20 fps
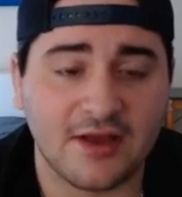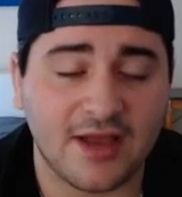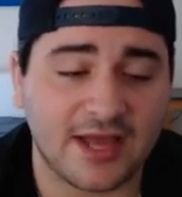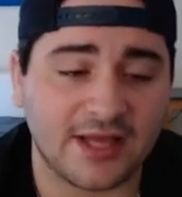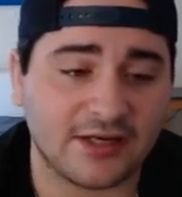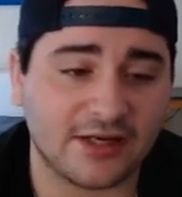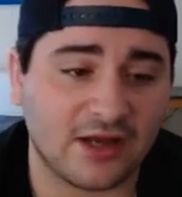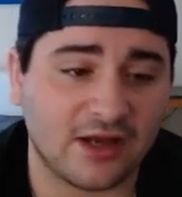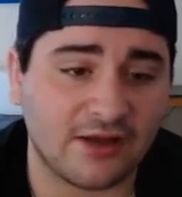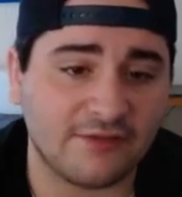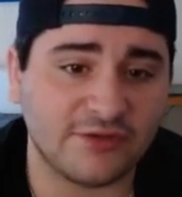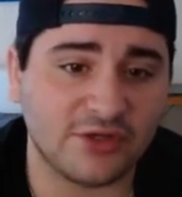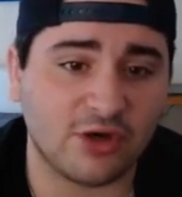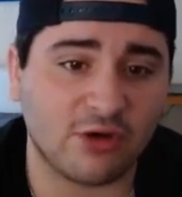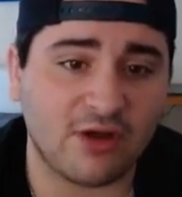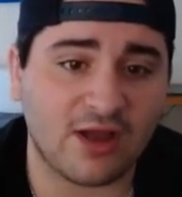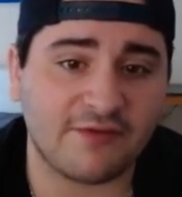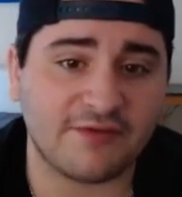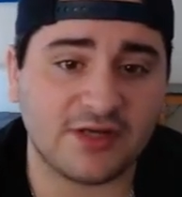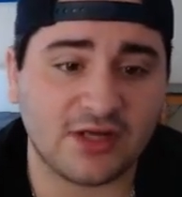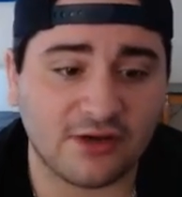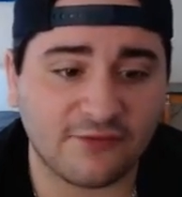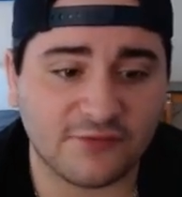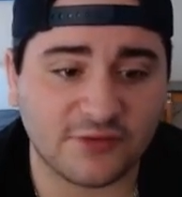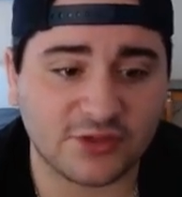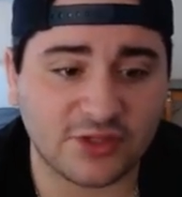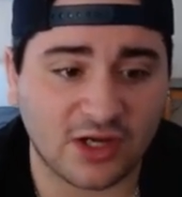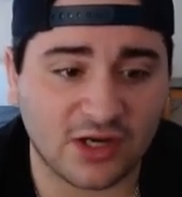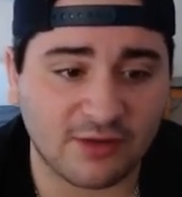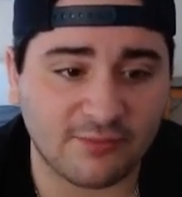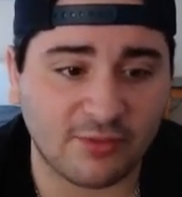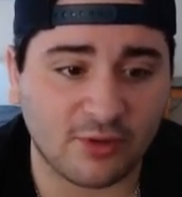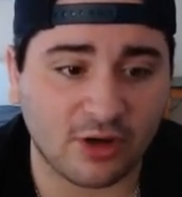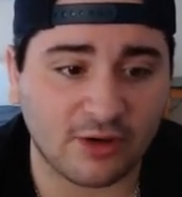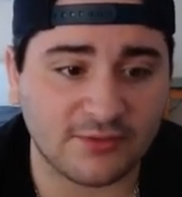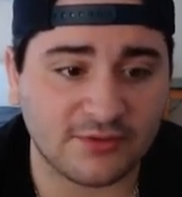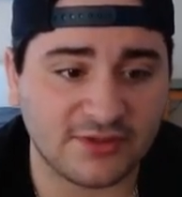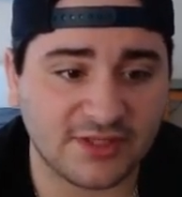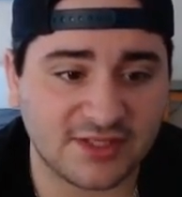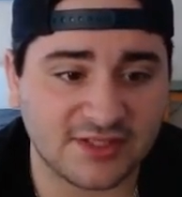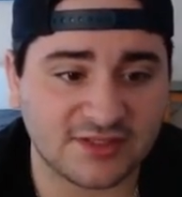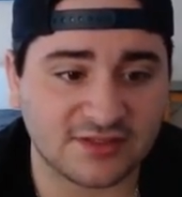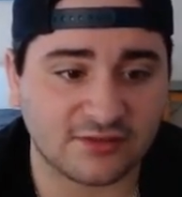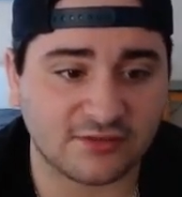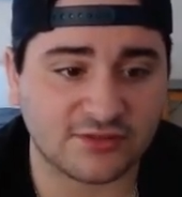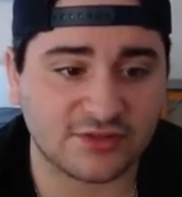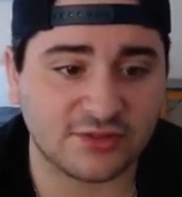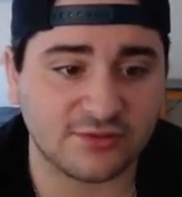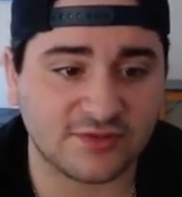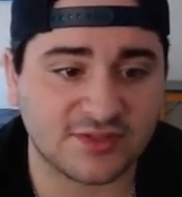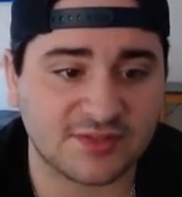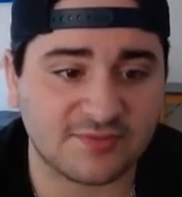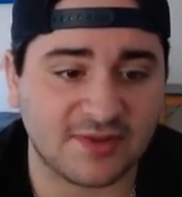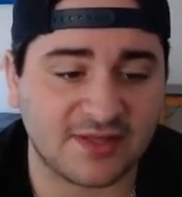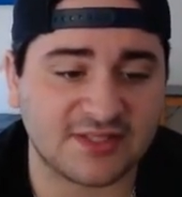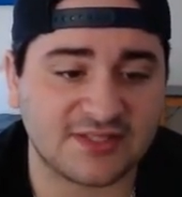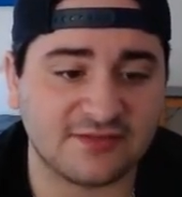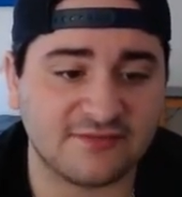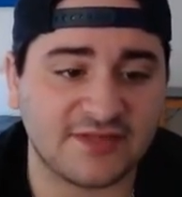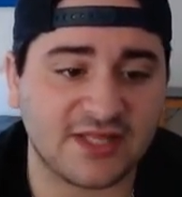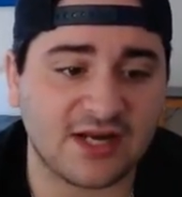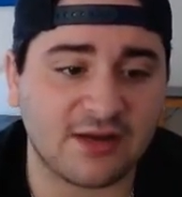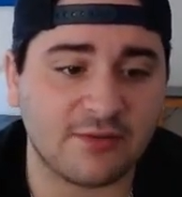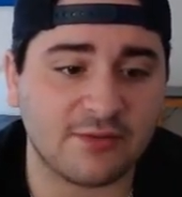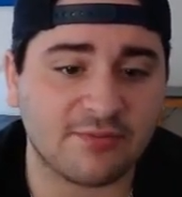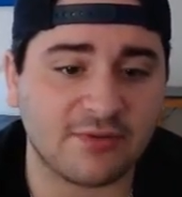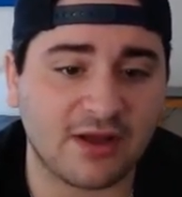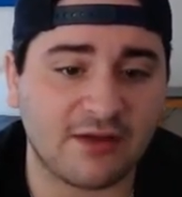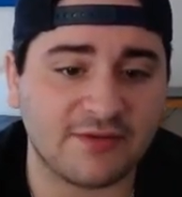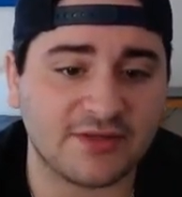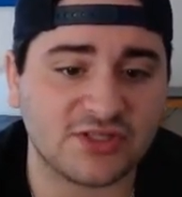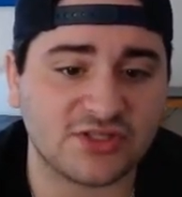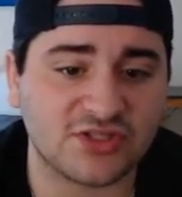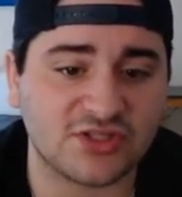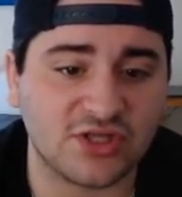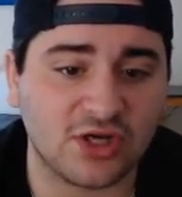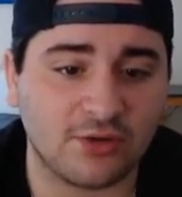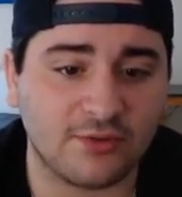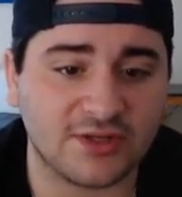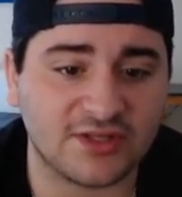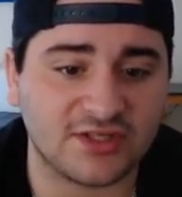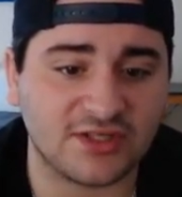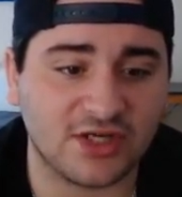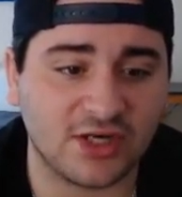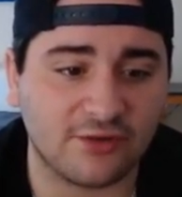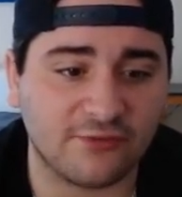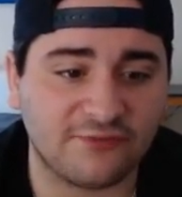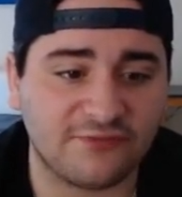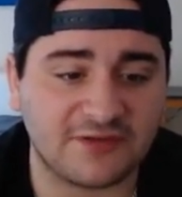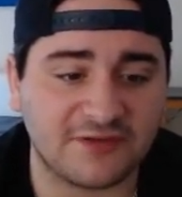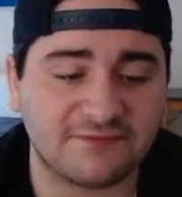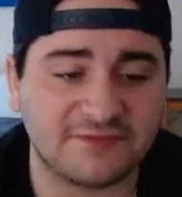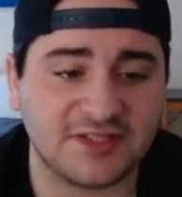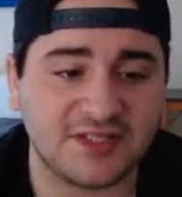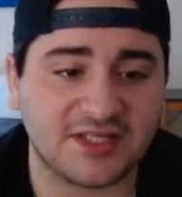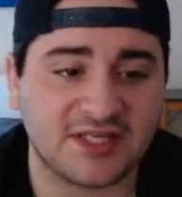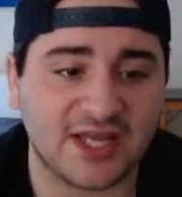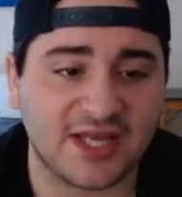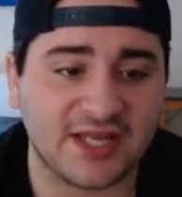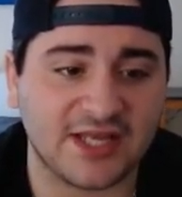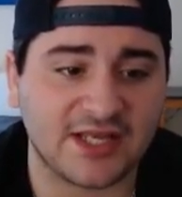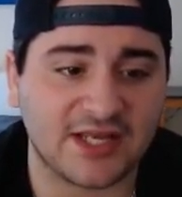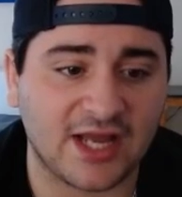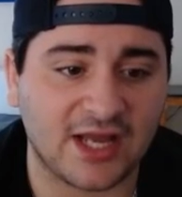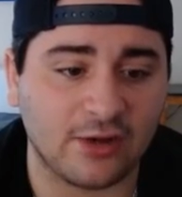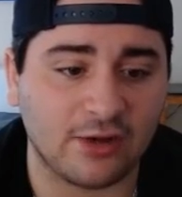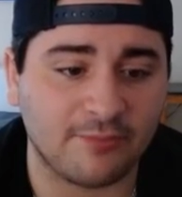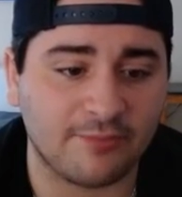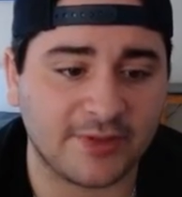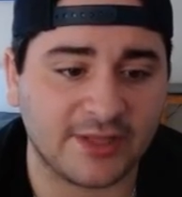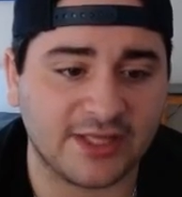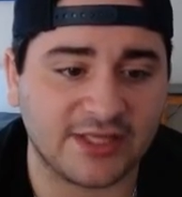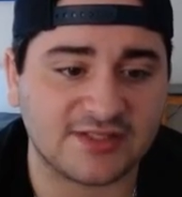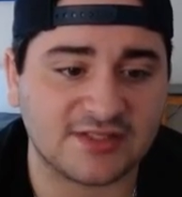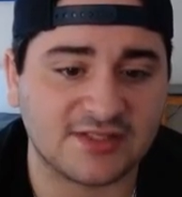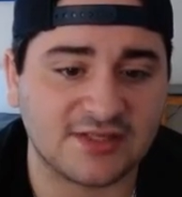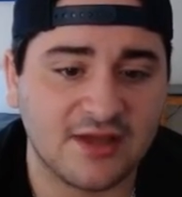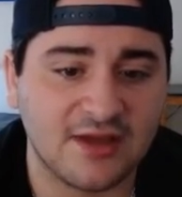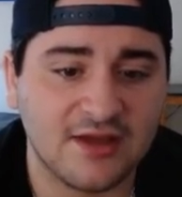And uh, if you don't have enough for Donald Parham, you think he's a little too expensive, then I would probably just go with, you know, 50K Kyle Pitts.